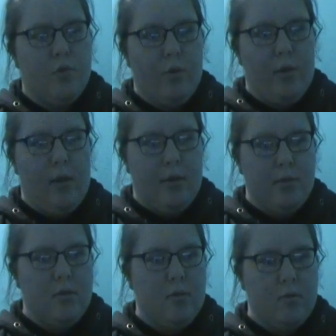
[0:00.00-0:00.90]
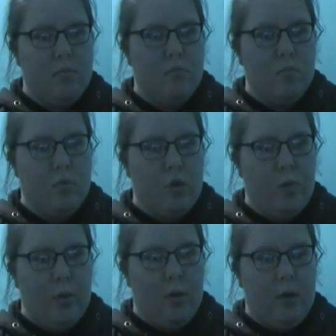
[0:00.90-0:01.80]
storylines
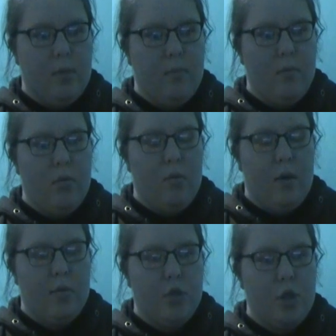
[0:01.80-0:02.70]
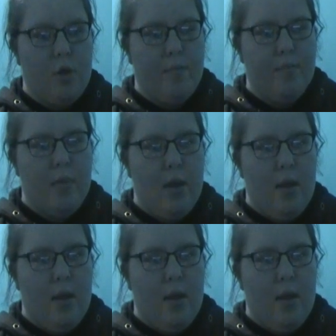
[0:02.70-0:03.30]
going on throughout the show.